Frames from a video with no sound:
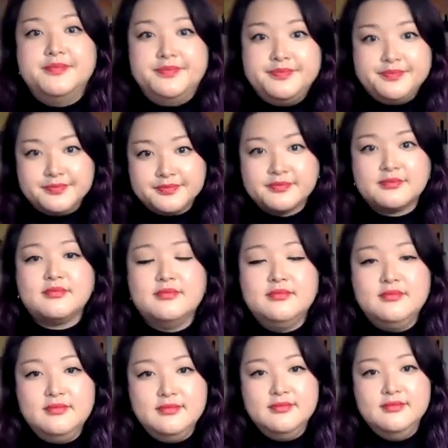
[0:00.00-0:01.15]

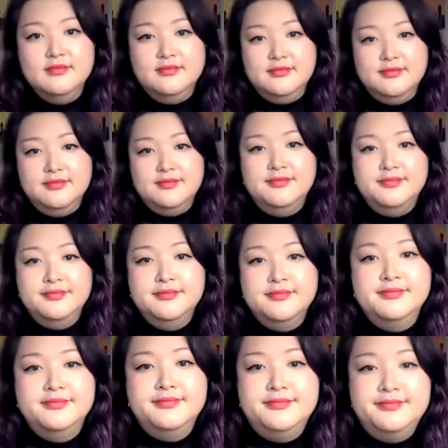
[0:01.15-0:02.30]

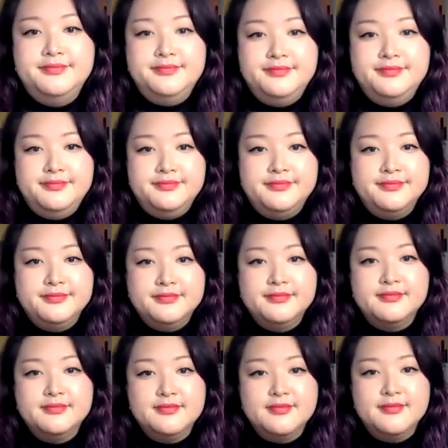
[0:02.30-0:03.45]

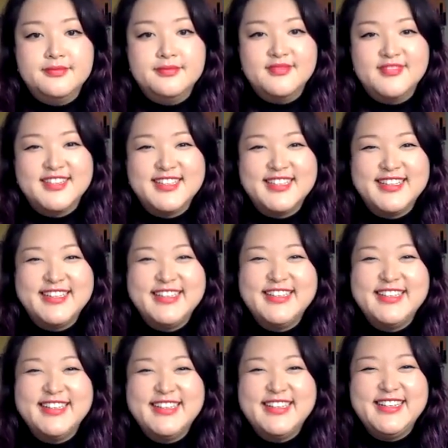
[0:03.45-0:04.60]

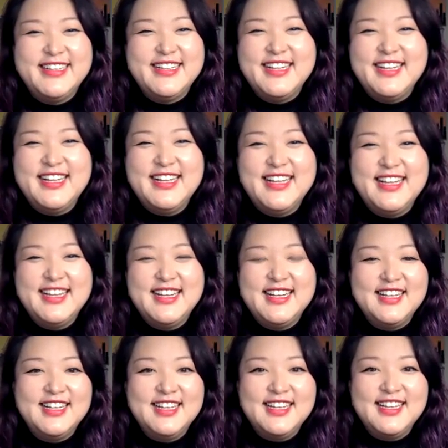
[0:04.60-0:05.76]

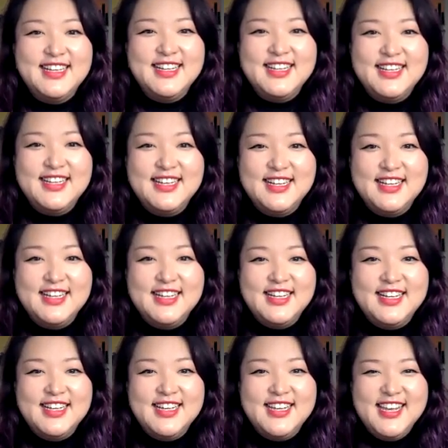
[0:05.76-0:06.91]

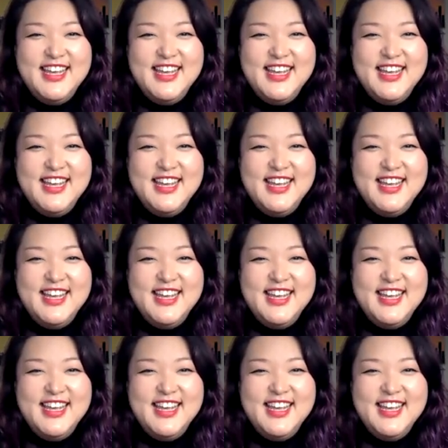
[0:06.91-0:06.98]
The person shown says nothing.